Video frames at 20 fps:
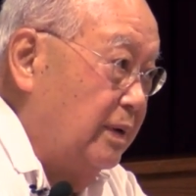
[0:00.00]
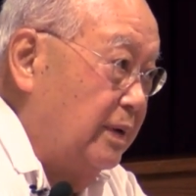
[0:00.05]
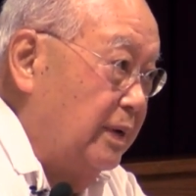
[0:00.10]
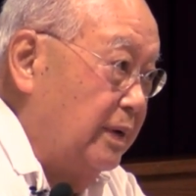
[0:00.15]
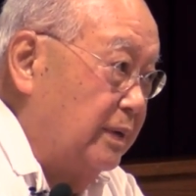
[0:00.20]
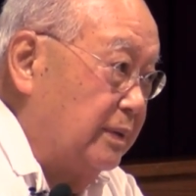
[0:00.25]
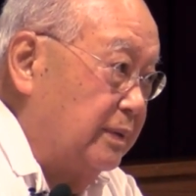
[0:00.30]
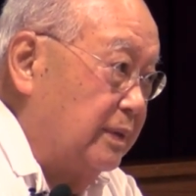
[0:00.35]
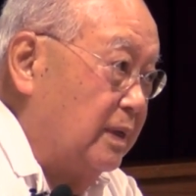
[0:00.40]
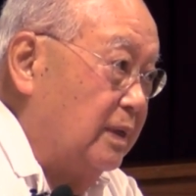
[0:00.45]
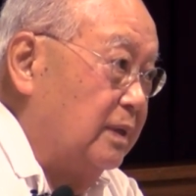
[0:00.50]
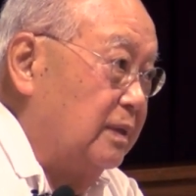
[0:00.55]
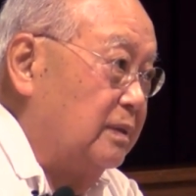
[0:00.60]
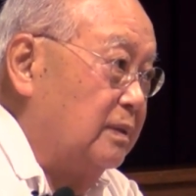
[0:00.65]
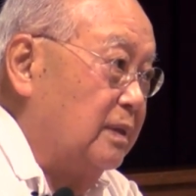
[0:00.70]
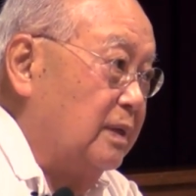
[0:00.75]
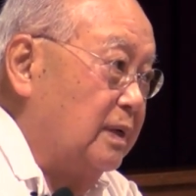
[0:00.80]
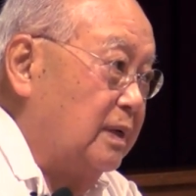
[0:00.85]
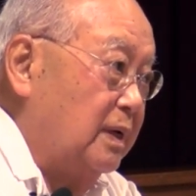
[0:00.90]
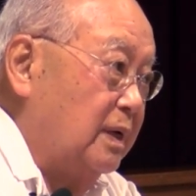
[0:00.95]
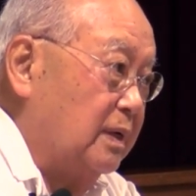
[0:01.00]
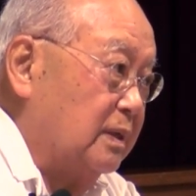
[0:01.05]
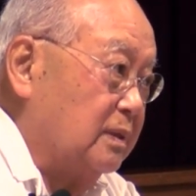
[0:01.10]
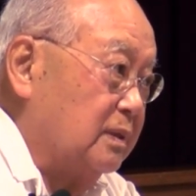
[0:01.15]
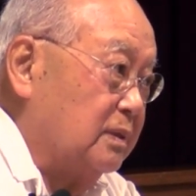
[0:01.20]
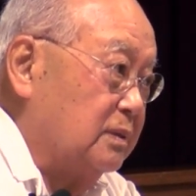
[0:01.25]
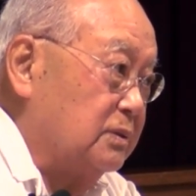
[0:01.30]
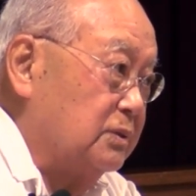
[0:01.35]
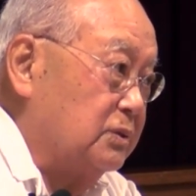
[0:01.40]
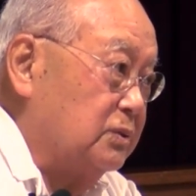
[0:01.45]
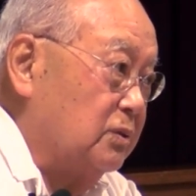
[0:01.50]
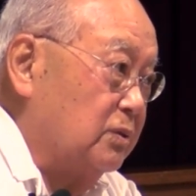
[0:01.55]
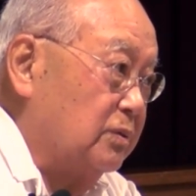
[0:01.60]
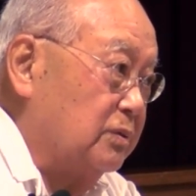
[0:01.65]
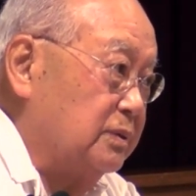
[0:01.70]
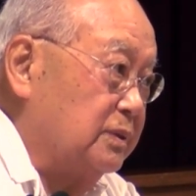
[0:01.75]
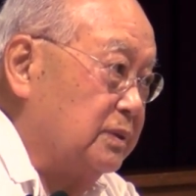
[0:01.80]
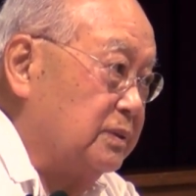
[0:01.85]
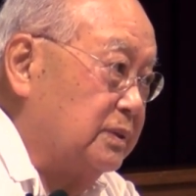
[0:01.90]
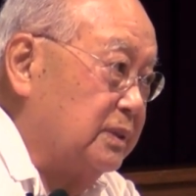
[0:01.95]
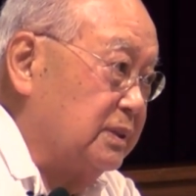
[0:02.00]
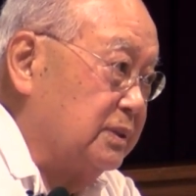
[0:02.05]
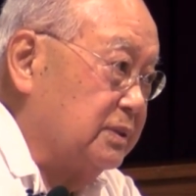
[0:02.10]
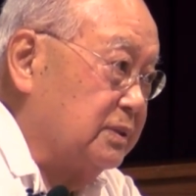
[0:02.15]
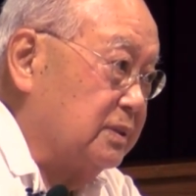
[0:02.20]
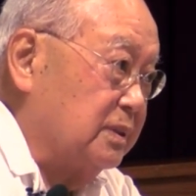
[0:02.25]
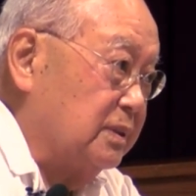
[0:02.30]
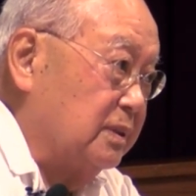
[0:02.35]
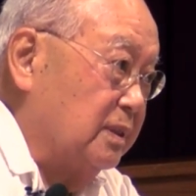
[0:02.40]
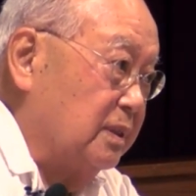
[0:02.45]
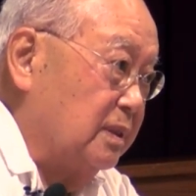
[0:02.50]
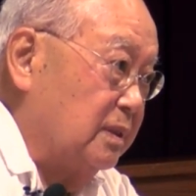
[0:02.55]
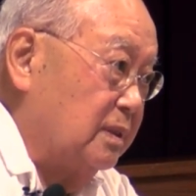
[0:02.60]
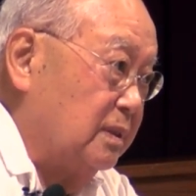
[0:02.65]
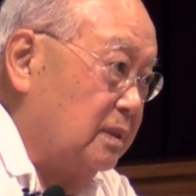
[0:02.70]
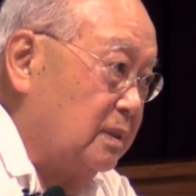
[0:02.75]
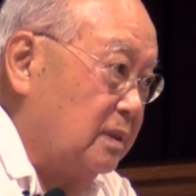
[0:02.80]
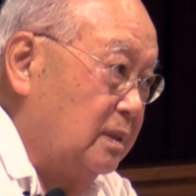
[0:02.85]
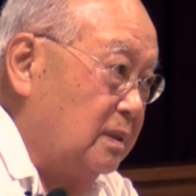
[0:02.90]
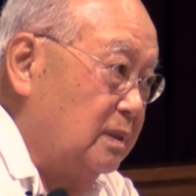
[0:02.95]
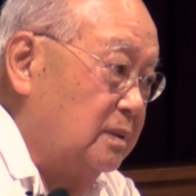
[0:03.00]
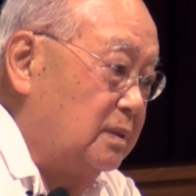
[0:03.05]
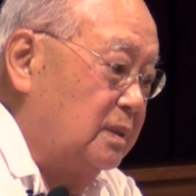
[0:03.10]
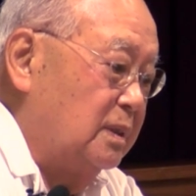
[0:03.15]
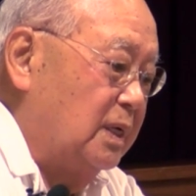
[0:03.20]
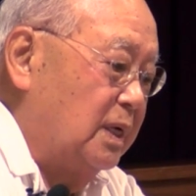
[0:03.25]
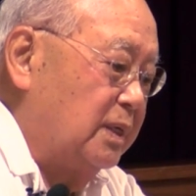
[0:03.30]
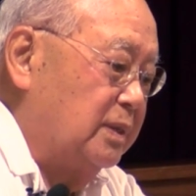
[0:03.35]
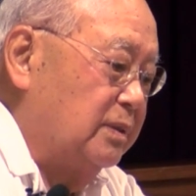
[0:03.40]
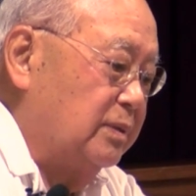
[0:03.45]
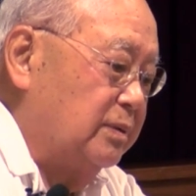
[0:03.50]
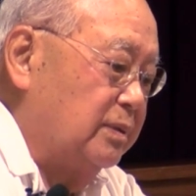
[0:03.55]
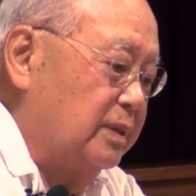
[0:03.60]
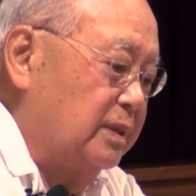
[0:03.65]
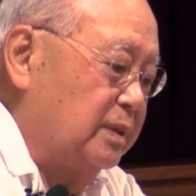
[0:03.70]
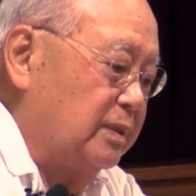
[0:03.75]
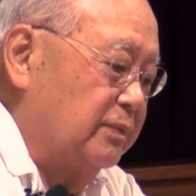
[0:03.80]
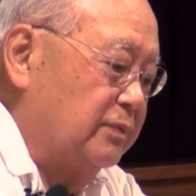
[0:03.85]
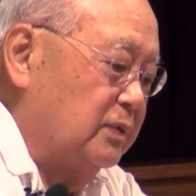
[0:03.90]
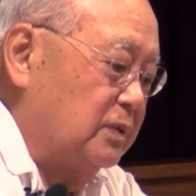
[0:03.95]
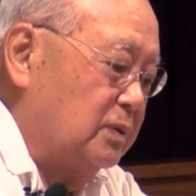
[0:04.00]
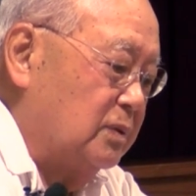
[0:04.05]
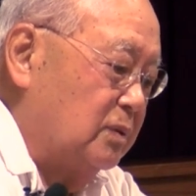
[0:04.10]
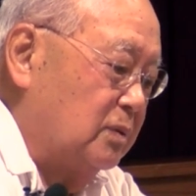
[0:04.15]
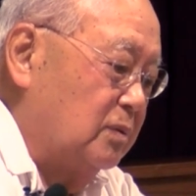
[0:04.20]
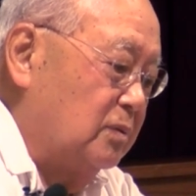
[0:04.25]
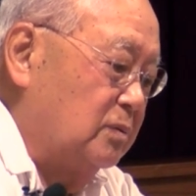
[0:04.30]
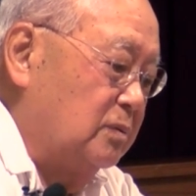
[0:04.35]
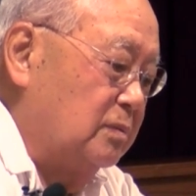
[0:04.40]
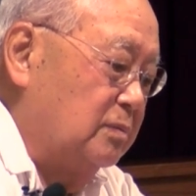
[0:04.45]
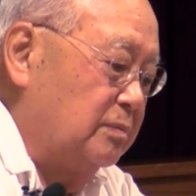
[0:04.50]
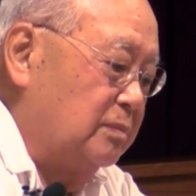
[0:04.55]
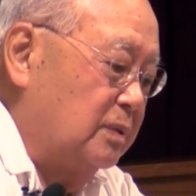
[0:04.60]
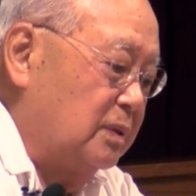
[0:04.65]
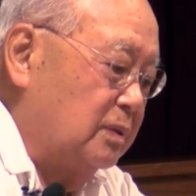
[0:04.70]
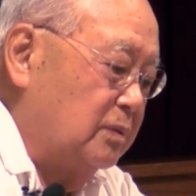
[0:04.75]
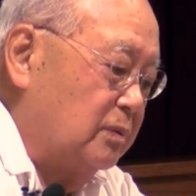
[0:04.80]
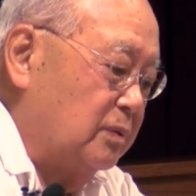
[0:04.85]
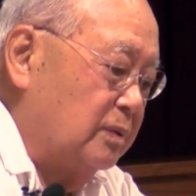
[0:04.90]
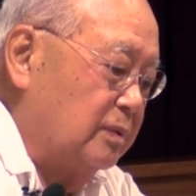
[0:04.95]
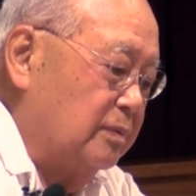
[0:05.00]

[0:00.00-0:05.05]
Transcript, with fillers: and then they had control of the destiny, not only of their own, but